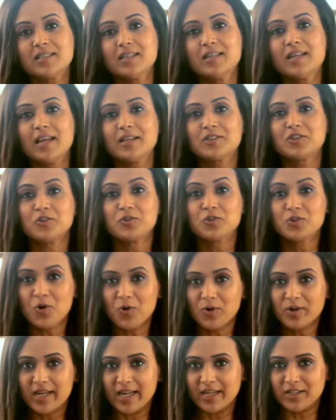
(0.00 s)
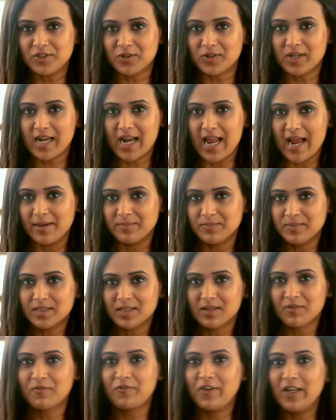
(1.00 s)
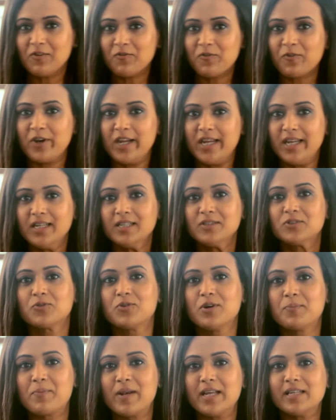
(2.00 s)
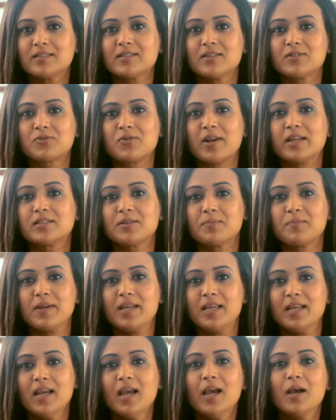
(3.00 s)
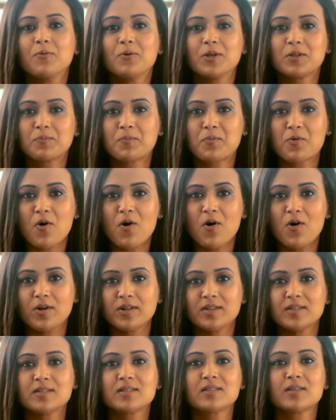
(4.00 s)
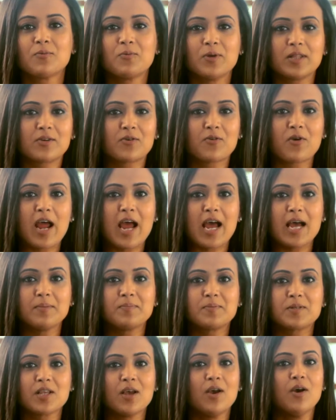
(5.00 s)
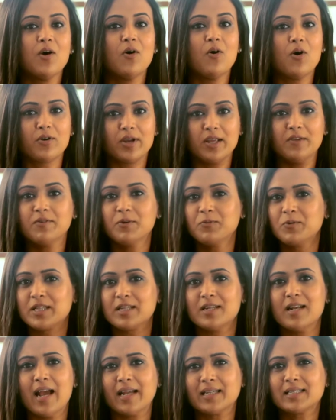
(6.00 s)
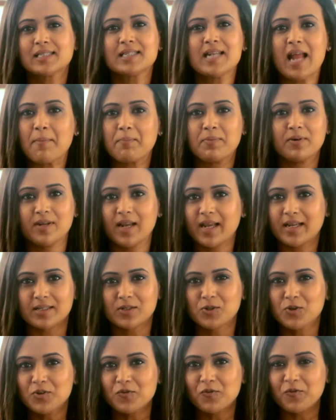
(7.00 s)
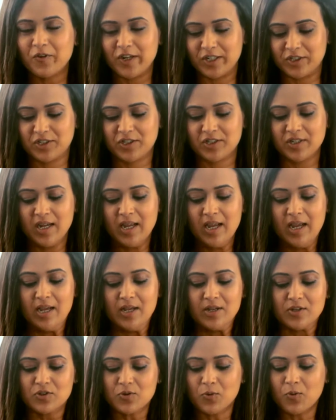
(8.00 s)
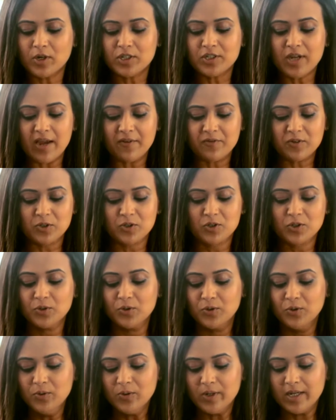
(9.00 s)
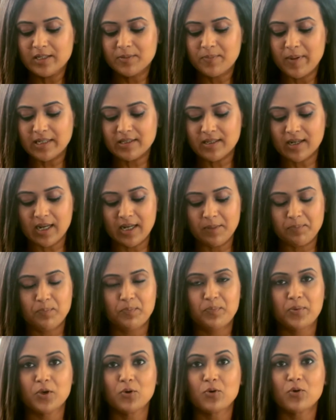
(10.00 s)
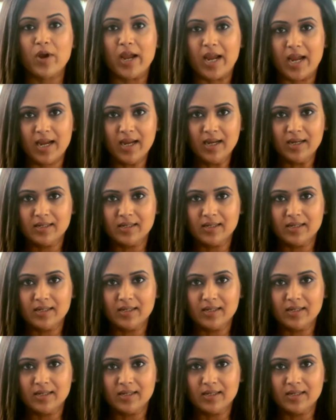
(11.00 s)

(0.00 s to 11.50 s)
in case you don't get your clams, feel free to replace this recipe with prawns, with crabs, or even with a nice snapper like a good fish. So what you have to do is basically puree